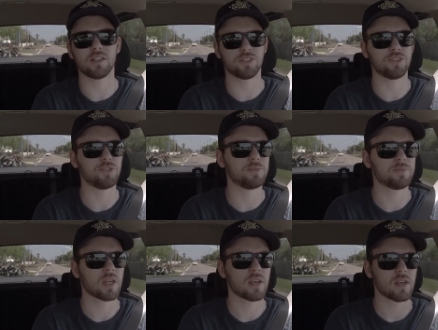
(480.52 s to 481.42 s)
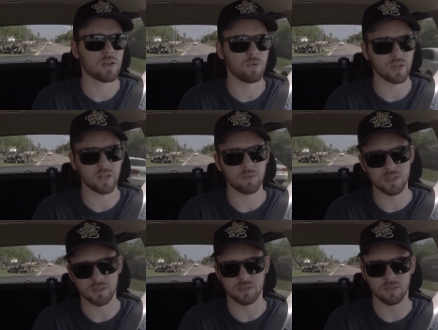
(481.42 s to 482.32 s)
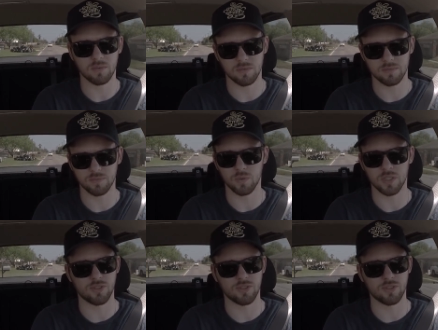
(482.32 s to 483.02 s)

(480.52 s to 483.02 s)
out too when it was when